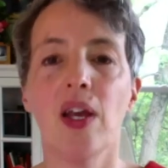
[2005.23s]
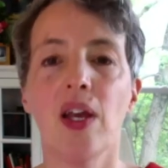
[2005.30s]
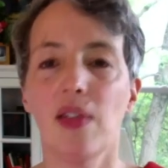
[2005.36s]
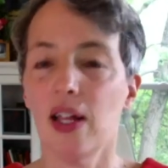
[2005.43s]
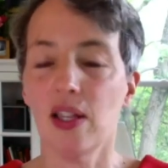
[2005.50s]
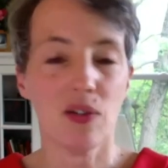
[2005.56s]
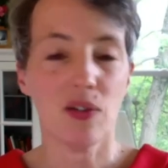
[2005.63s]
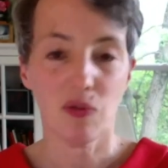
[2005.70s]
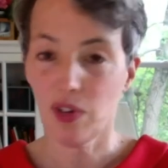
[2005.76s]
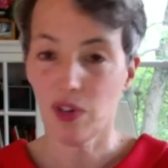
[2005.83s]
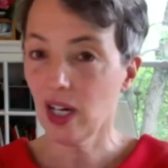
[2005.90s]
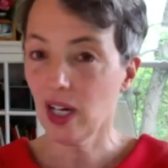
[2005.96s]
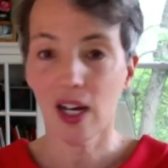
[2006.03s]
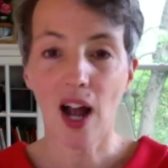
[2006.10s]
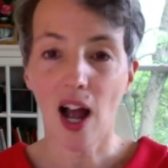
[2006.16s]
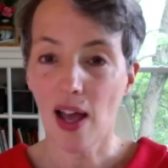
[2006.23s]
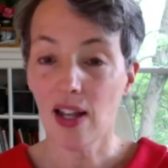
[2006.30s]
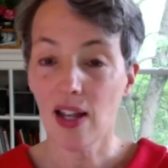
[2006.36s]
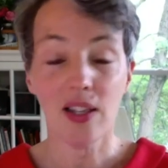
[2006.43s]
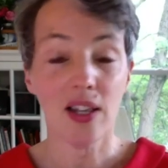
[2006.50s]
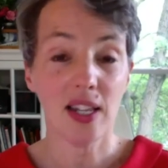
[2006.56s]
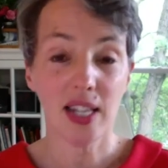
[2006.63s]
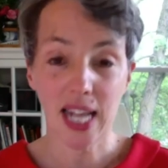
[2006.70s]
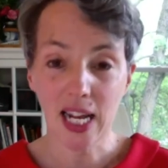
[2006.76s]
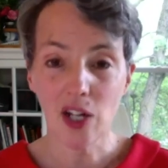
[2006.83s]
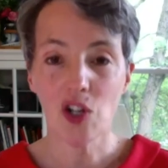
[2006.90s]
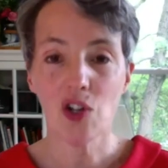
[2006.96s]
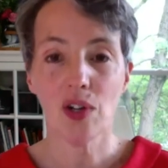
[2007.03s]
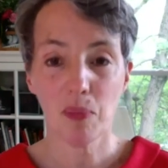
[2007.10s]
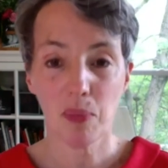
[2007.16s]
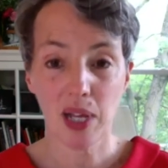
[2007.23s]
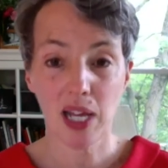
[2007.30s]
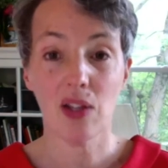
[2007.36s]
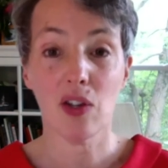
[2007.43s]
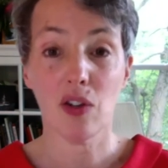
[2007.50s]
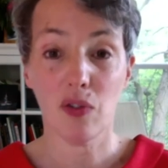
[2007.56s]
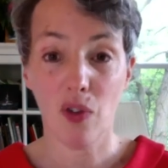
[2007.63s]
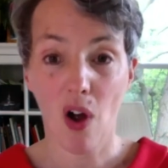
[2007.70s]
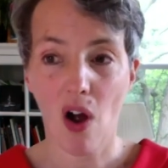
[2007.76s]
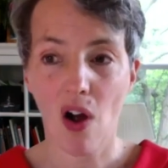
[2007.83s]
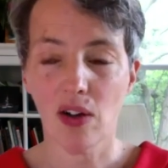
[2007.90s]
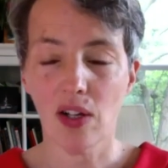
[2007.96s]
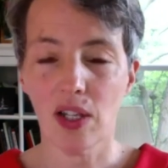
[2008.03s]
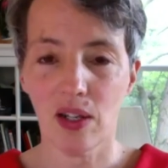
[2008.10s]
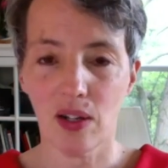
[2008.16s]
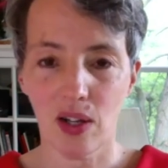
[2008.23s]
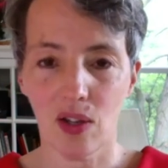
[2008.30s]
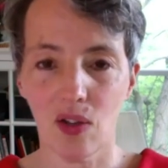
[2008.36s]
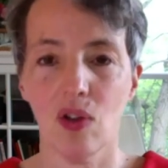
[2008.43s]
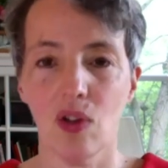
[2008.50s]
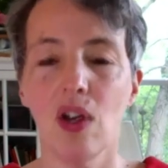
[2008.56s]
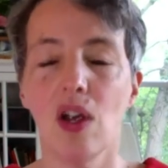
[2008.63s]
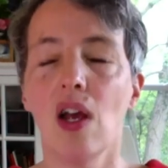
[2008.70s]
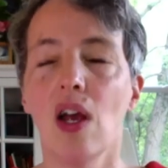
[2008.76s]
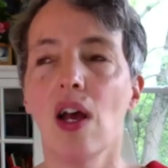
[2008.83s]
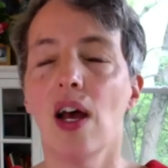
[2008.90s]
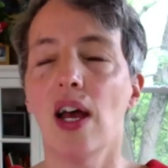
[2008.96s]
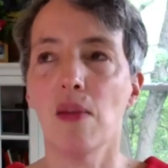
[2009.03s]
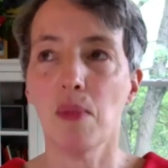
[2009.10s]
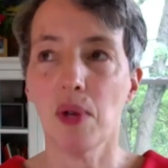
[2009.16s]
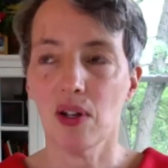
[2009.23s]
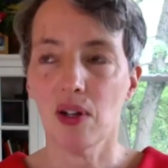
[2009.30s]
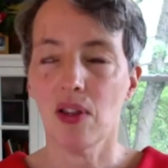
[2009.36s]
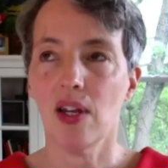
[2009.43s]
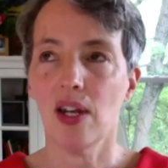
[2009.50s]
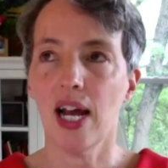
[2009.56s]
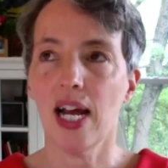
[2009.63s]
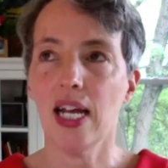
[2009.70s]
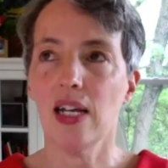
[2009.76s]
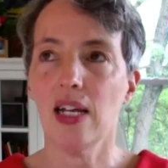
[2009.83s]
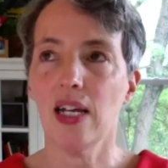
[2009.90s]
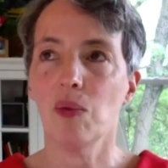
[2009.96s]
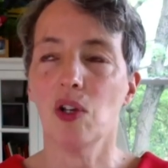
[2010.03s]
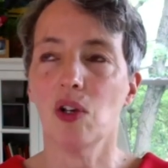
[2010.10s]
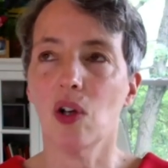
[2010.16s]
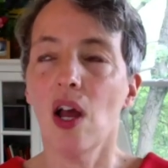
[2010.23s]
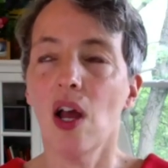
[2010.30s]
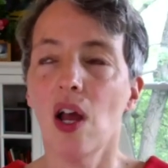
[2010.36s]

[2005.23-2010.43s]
That's a very, and it's a dangerous place to fall, is, is in the middle of the night. When you,